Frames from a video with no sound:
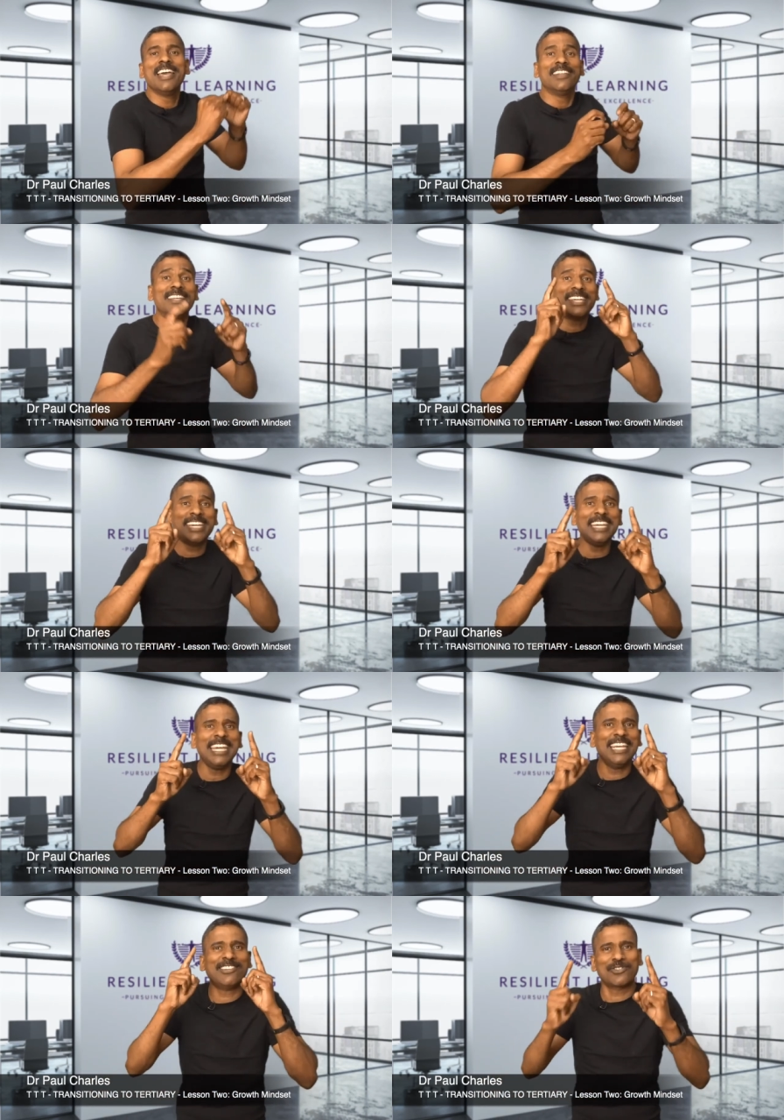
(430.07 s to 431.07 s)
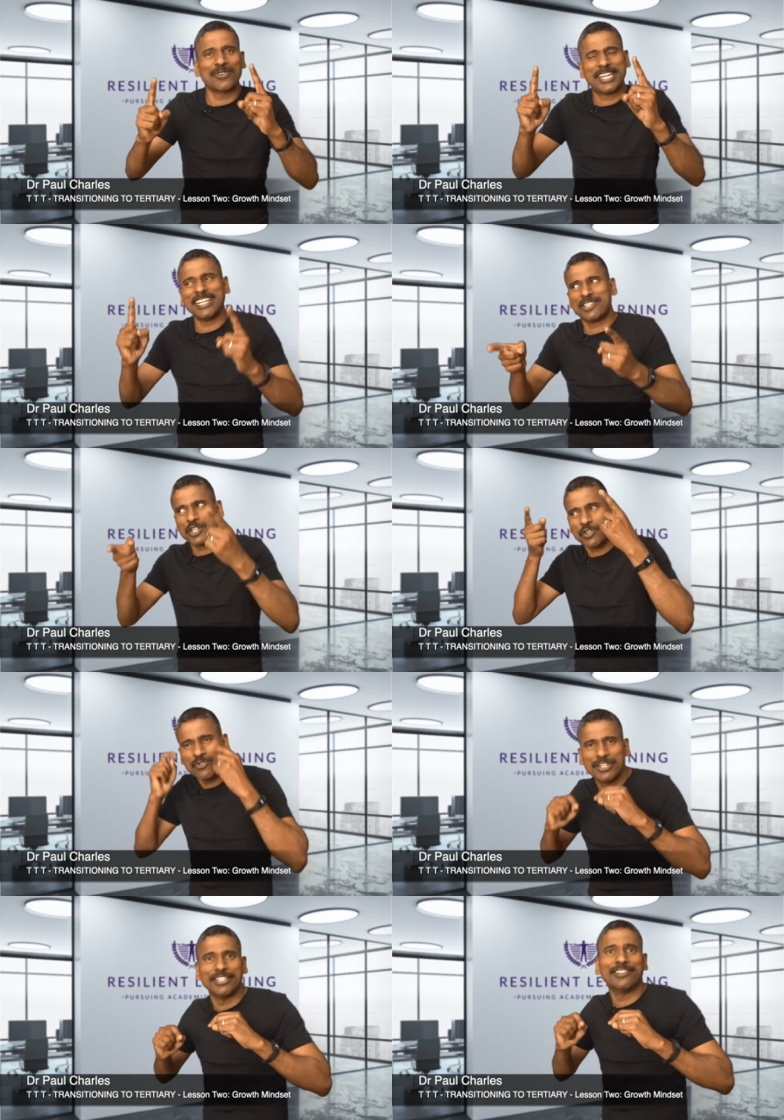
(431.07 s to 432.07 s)
The key is to get
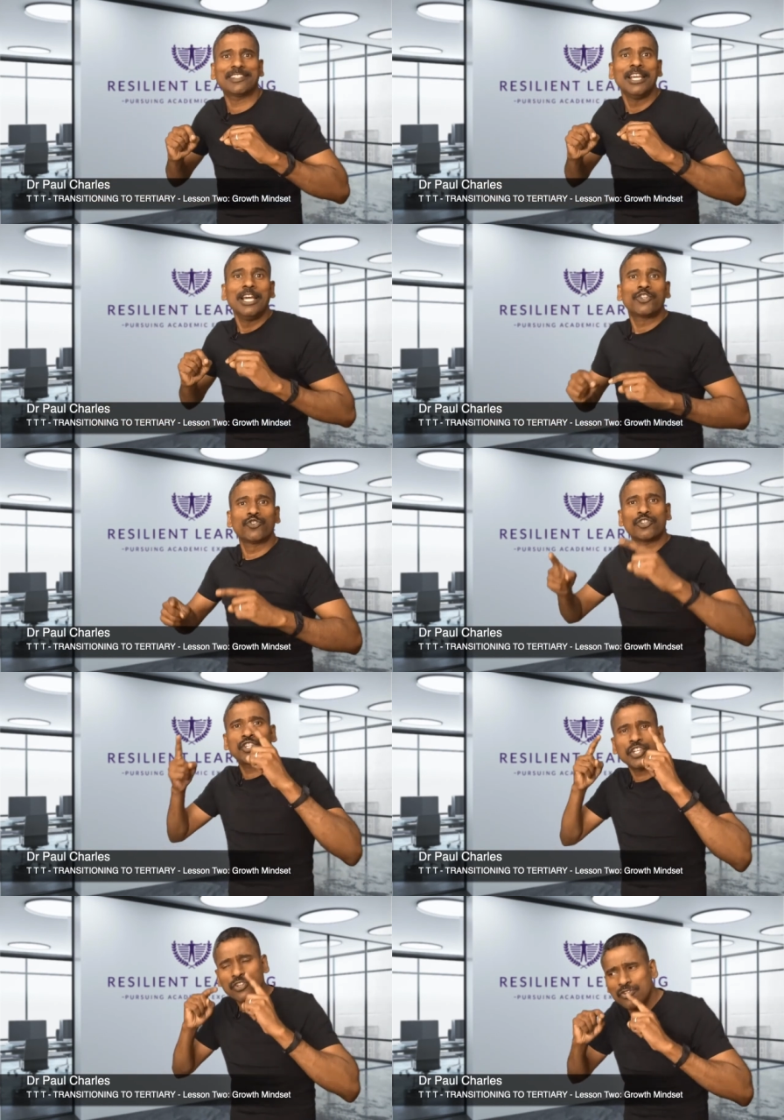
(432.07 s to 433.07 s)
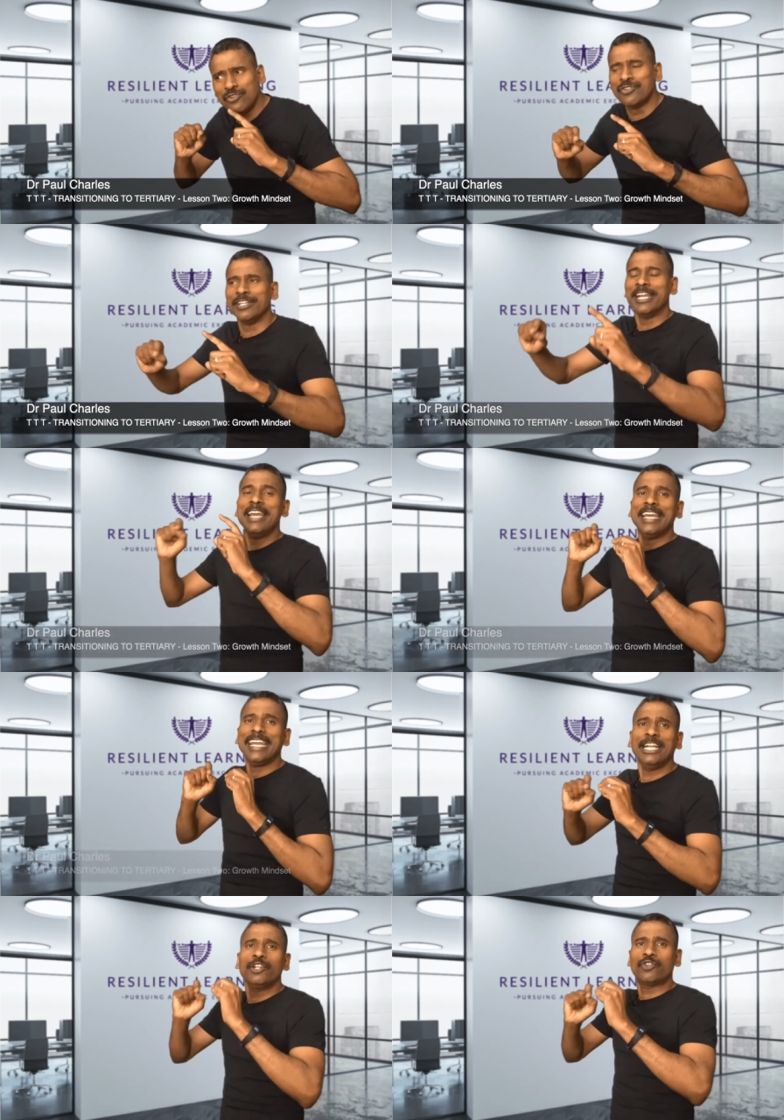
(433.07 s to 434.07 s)
students to tune
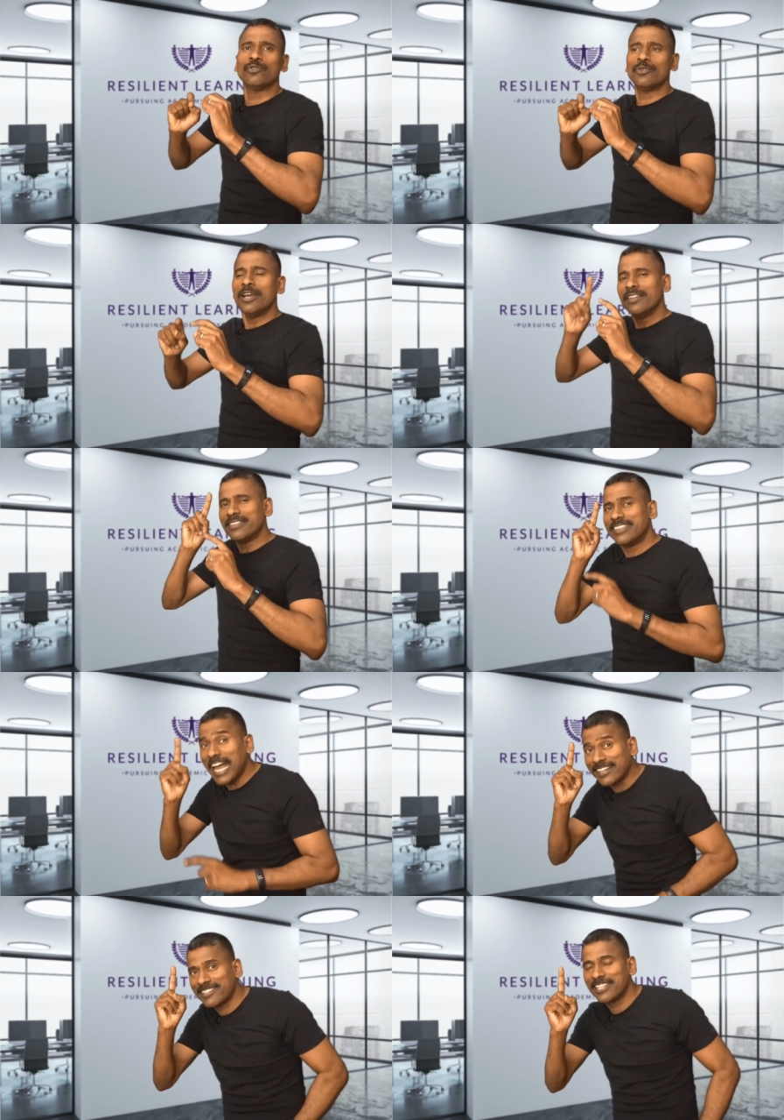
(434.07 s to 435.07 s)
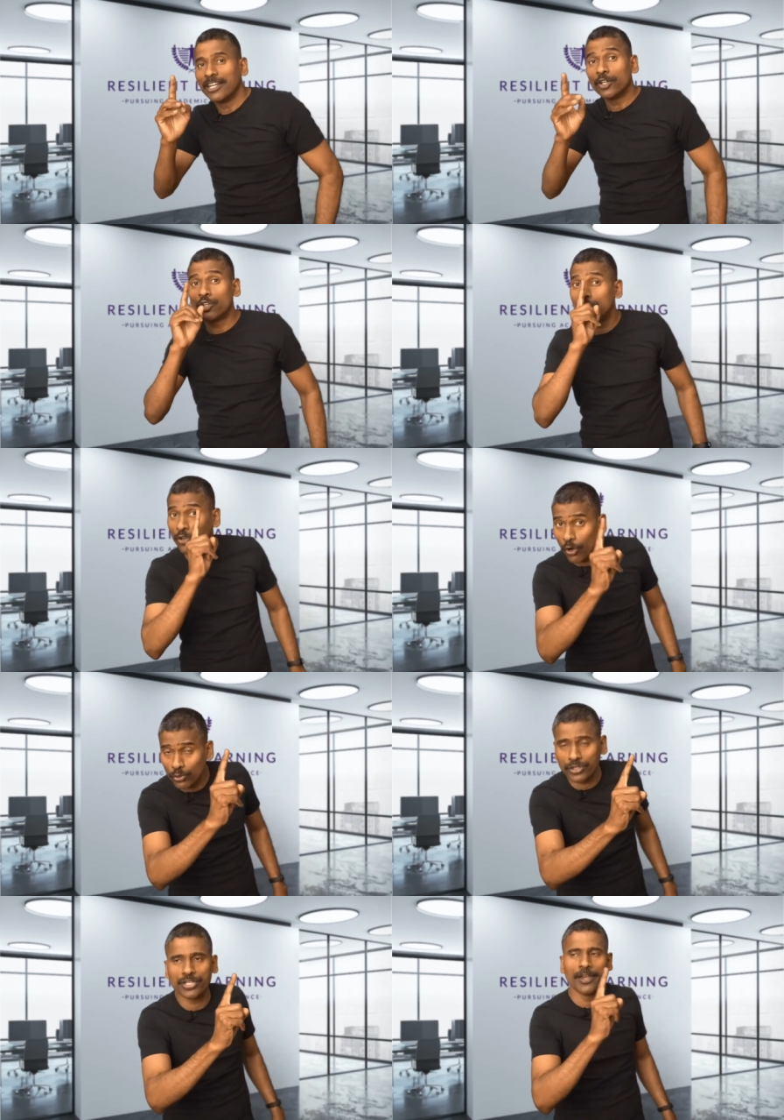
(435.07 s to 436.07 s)
into that
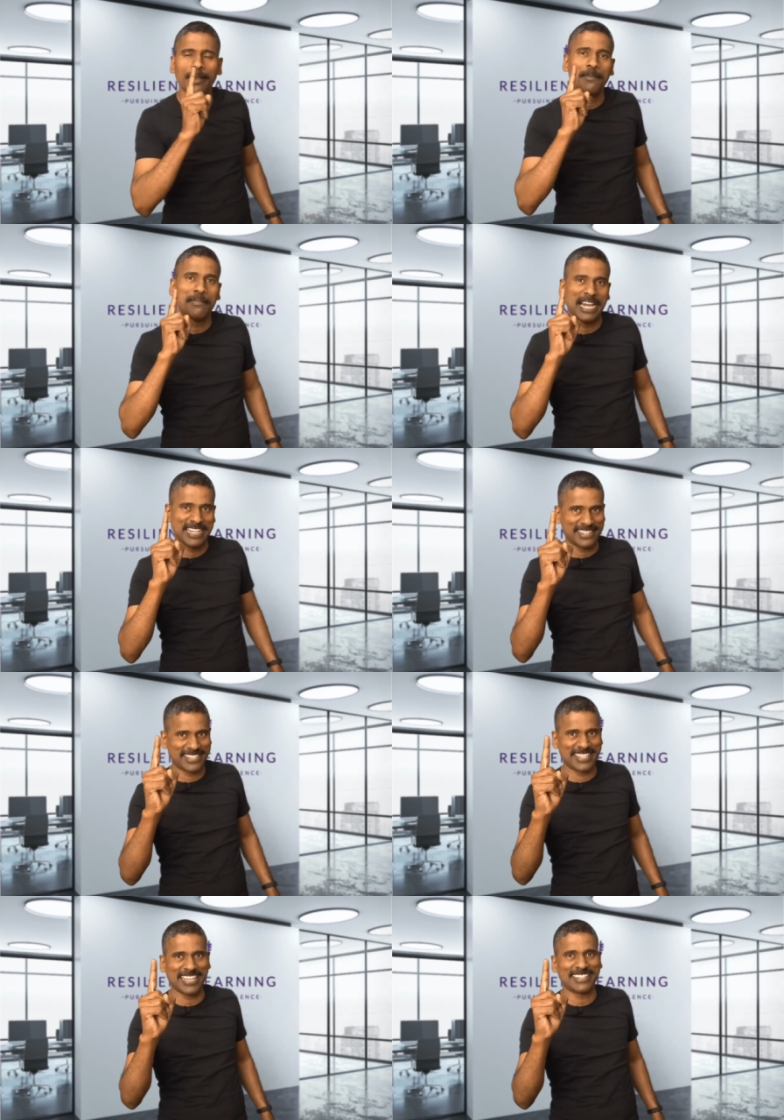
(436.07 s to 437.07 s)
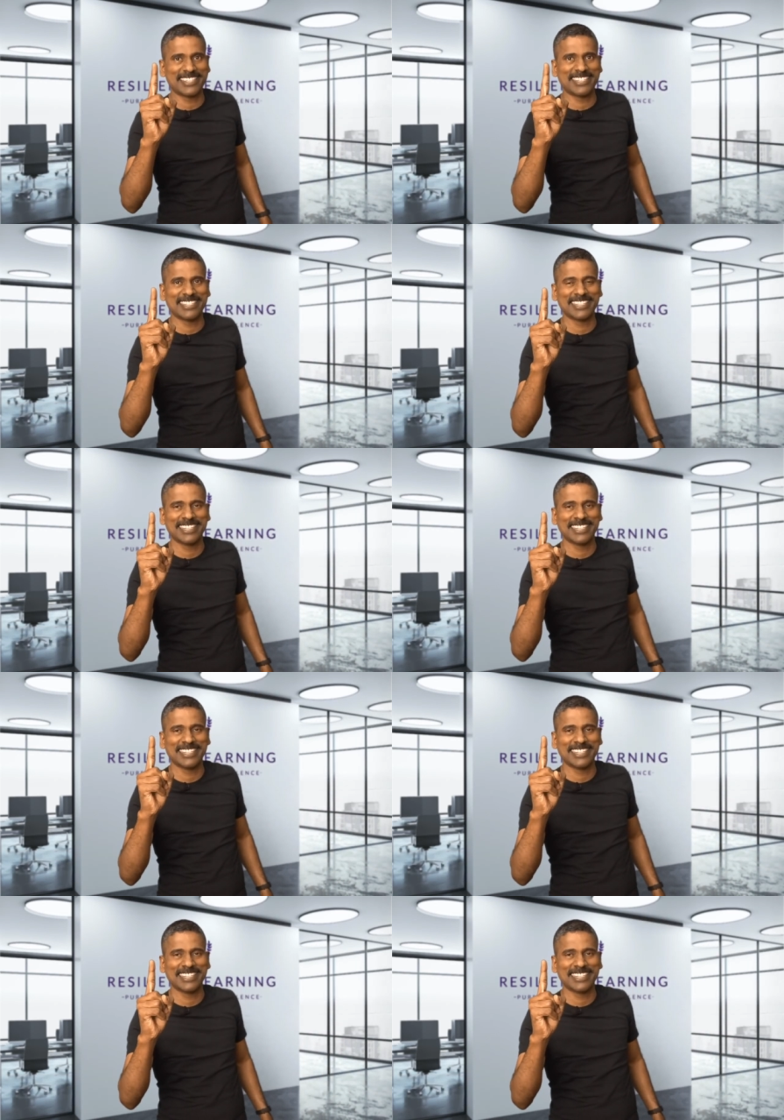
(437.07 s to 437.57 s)
growth mindset.